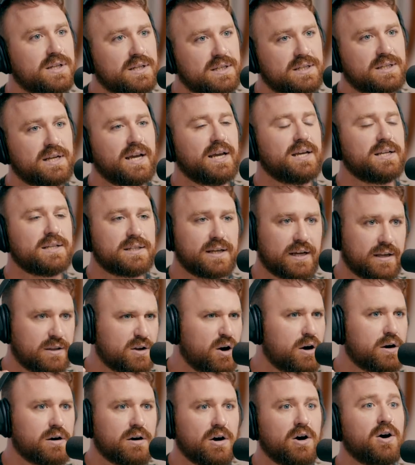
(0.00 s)
let's say, is like
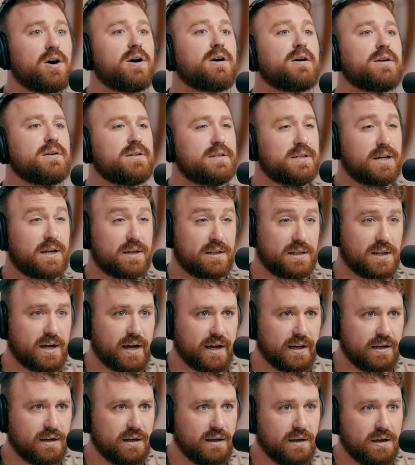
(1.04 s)
our hard
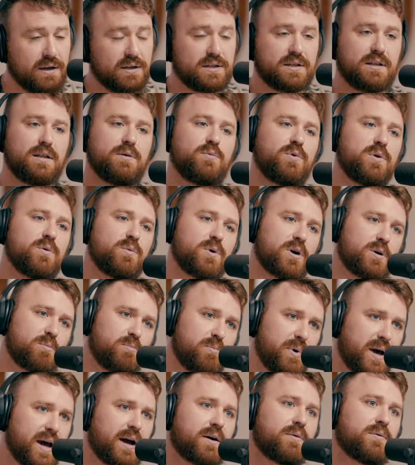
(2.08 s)
deadline. So then we
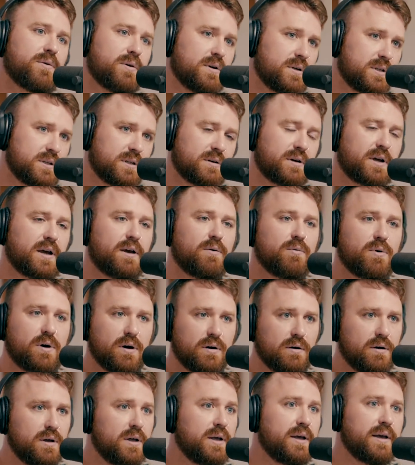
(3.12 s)
work backwards. Okay,
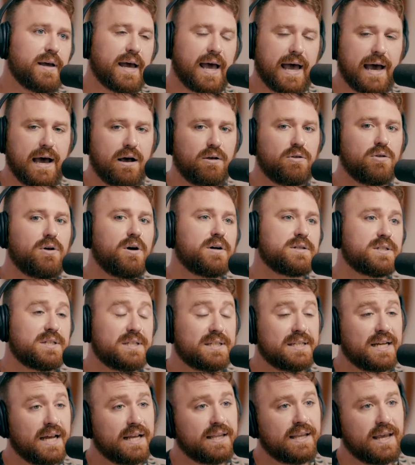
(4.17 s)
well, how long does
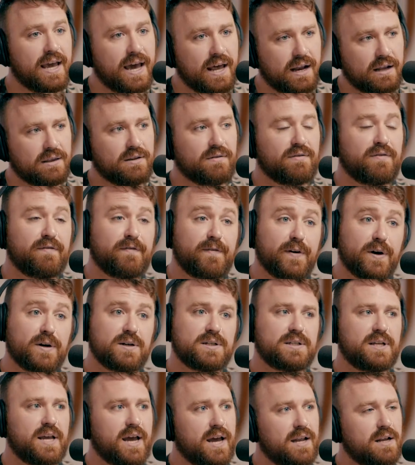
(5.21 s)
it take to edit? The
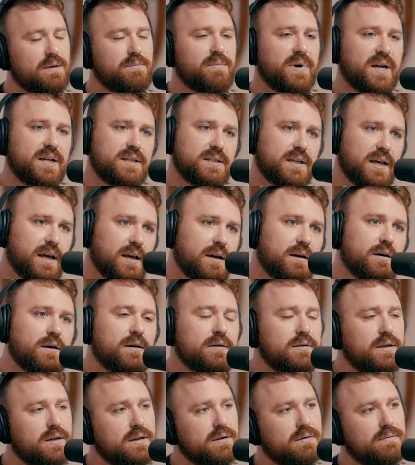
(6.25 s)
first edit might take,
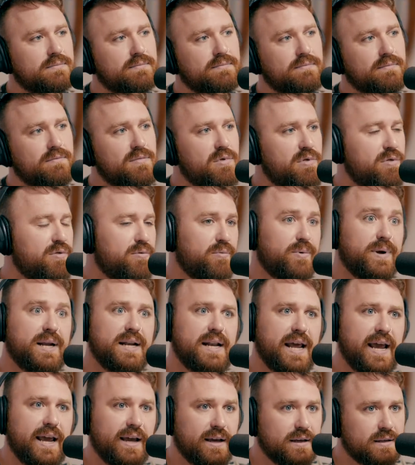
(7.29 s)
you know, three
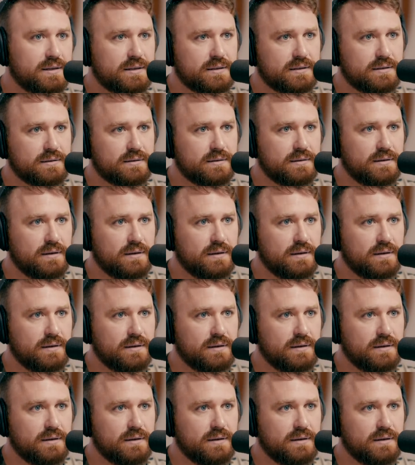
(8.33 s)
days,